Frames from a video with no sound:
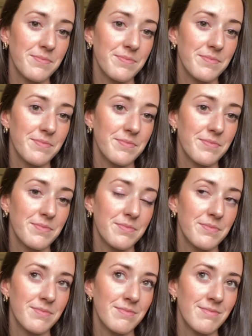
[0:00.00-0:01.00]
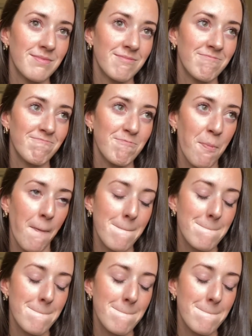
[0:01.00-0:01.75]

(silence)